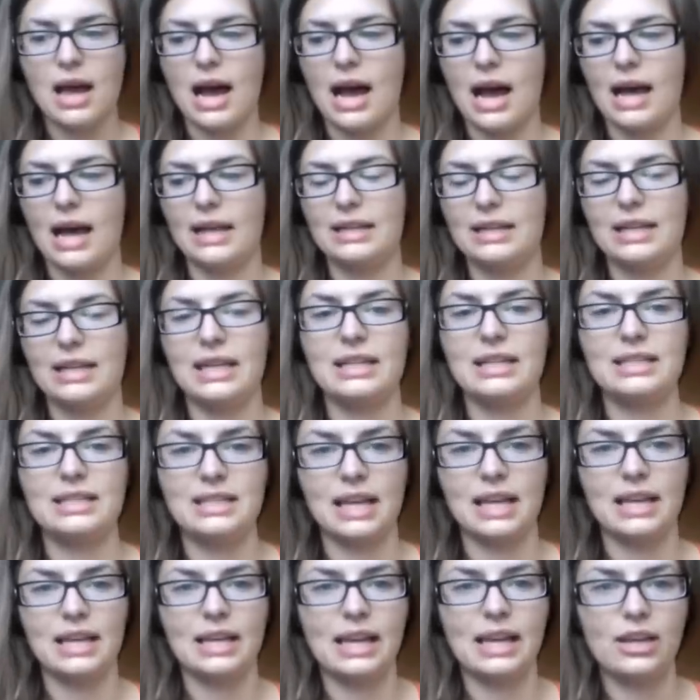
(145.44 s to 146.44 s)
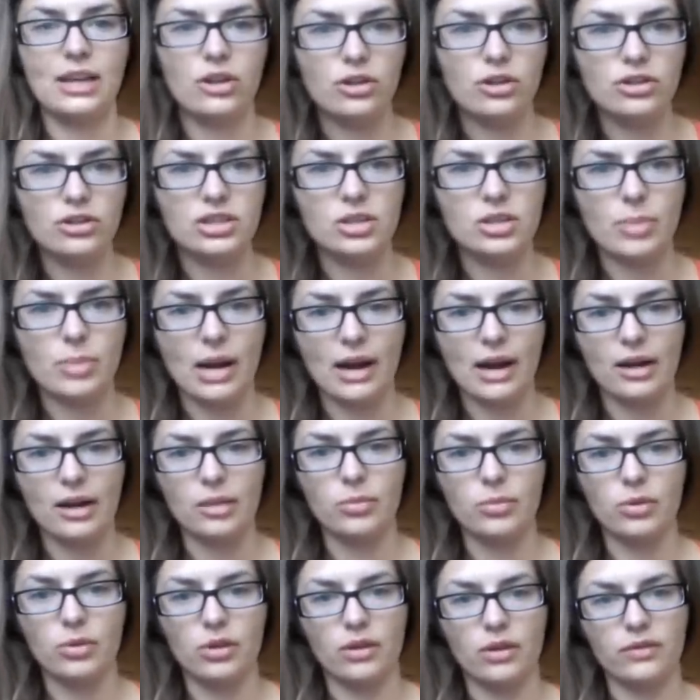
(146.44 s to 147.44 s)
And he said he used the
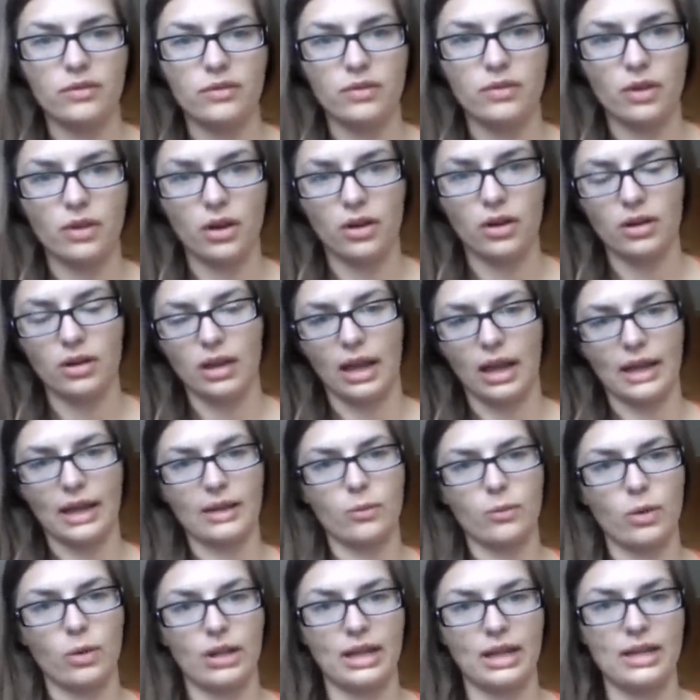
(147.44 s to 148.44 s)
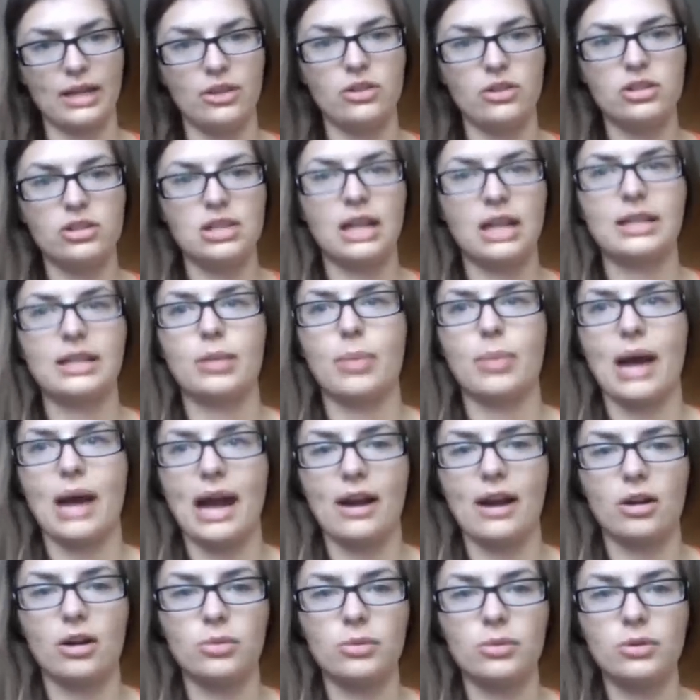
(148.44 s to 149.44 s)
parable of, like, well, he used like a
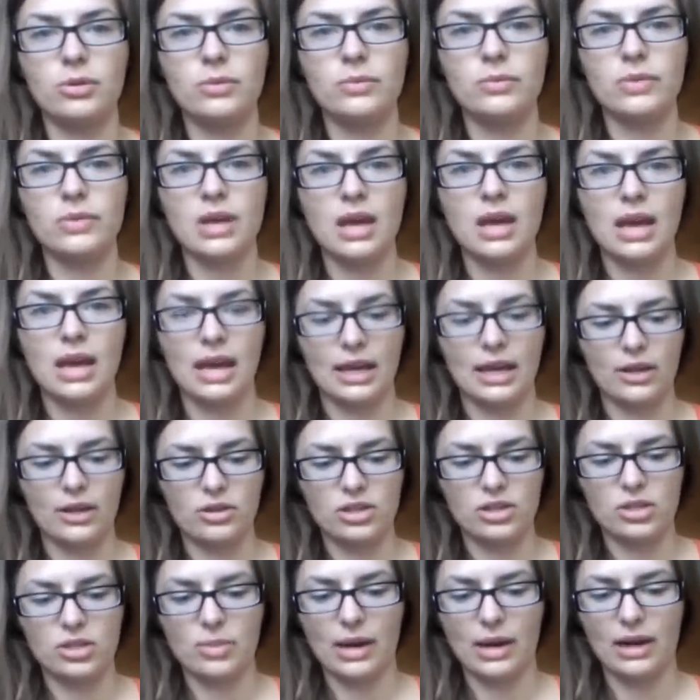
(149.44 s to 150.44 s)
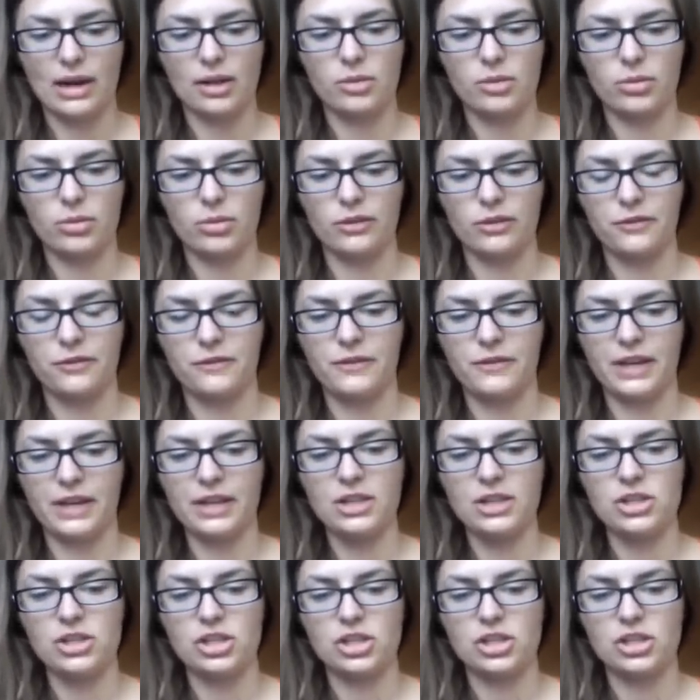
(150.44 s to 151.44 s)
parable. He used a parable of
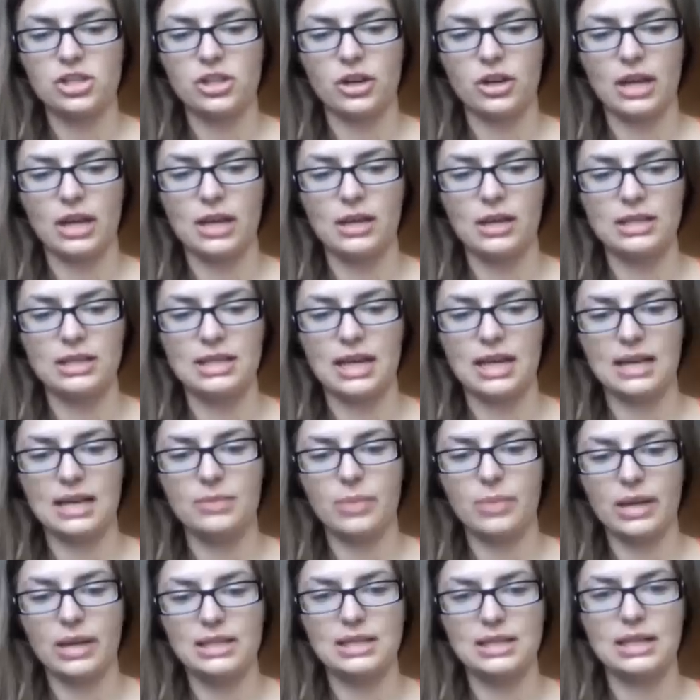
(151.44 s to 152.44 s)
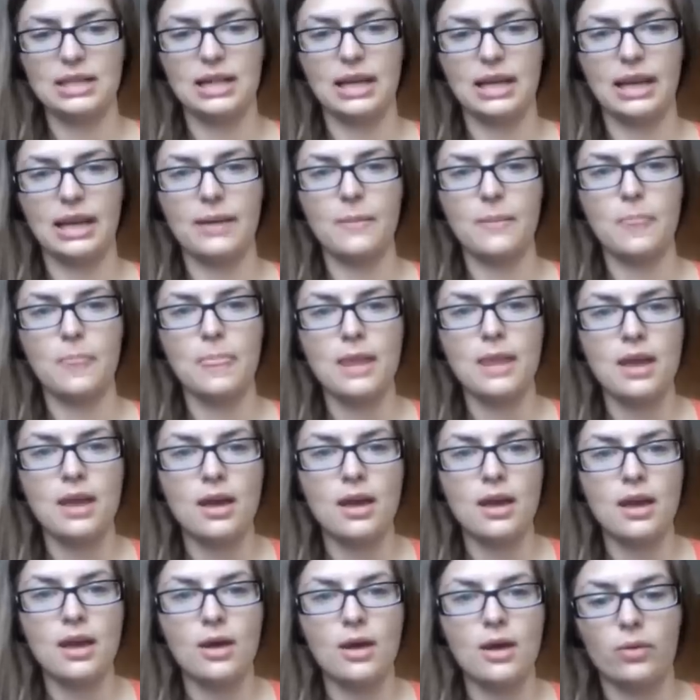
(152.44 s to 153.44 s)
fish. So he said basically,
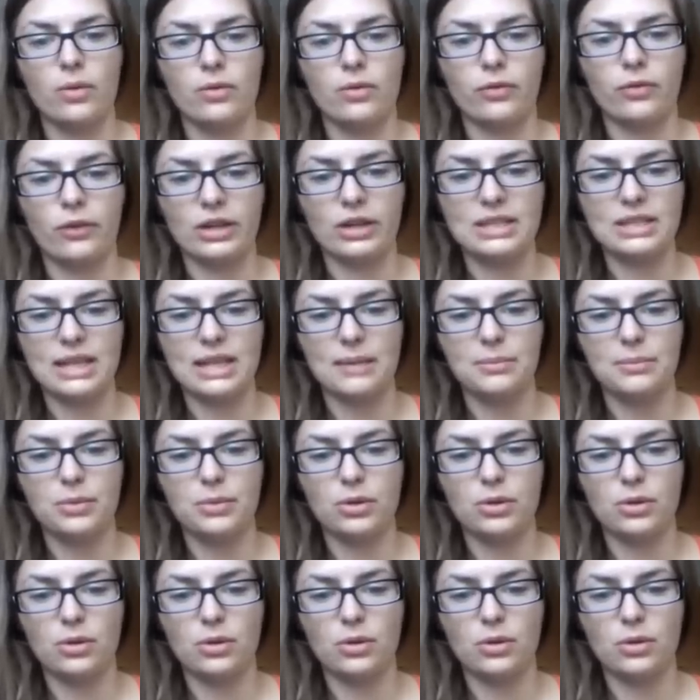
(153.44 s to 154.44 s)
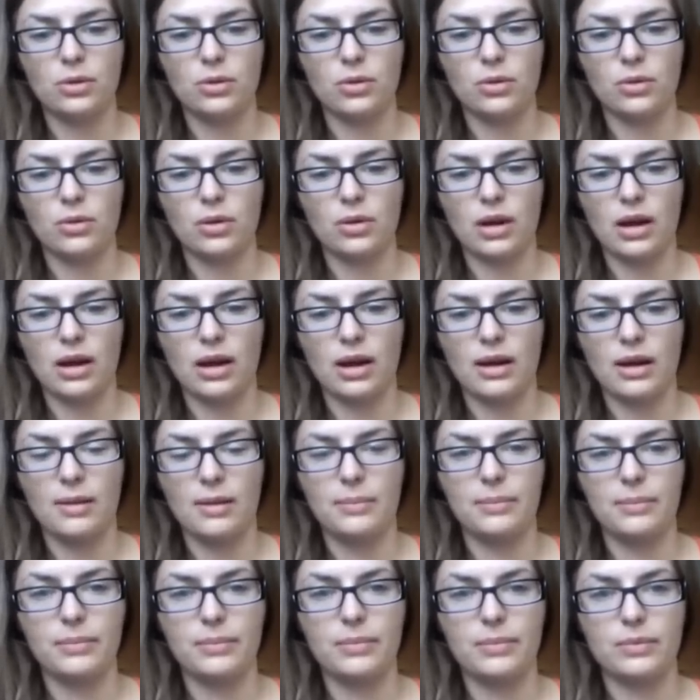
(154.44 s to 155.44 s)
for example,
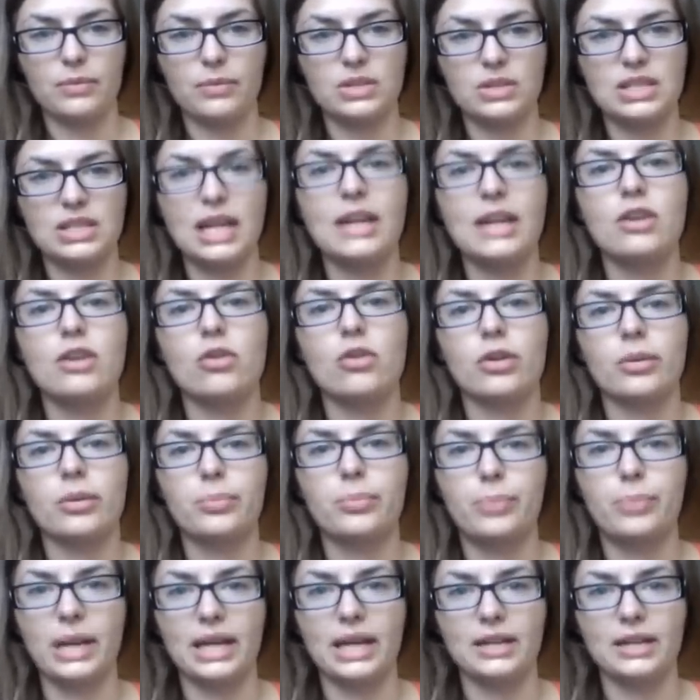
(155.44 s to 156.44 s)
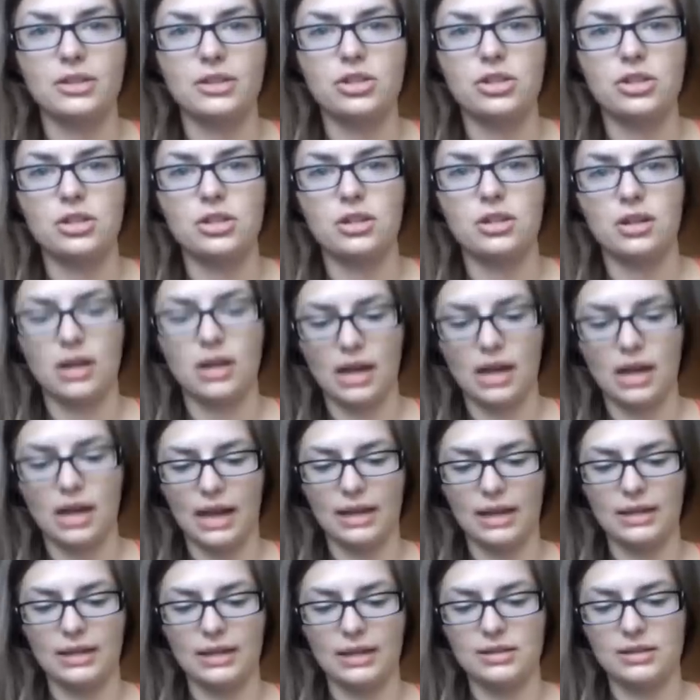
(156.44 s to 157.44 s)
um, say you're on a beach
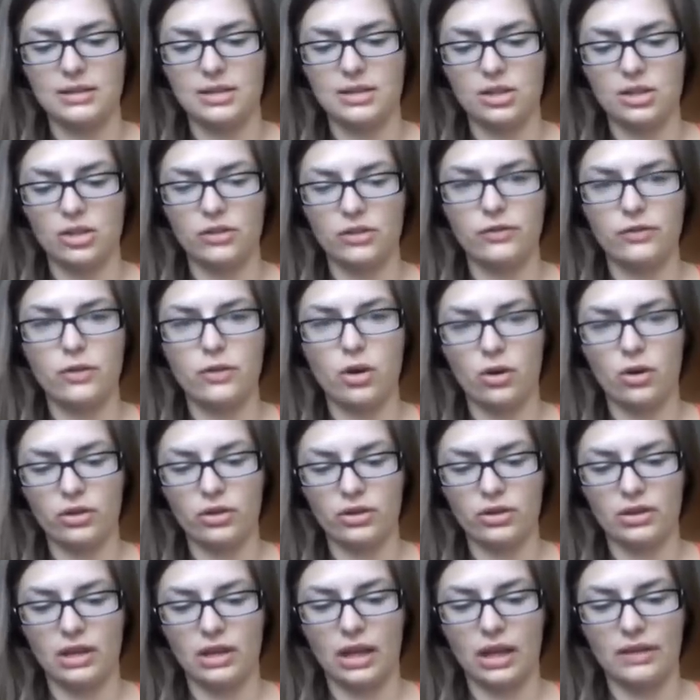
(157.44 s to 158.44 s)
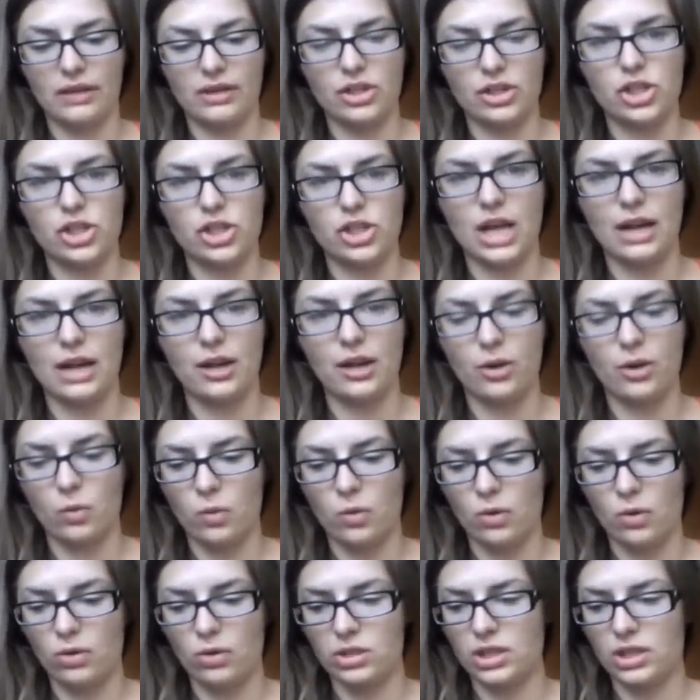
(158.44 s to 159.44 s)
and you've got like the shallow
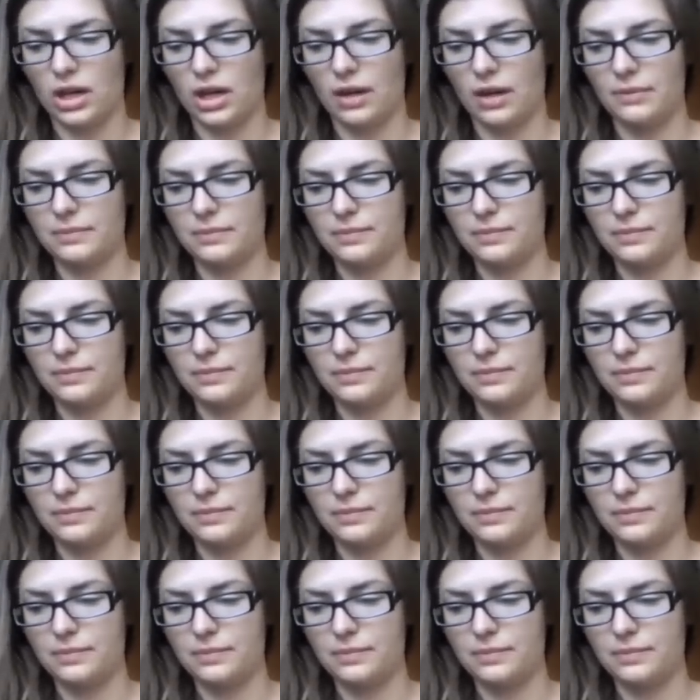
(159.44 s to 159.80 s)
water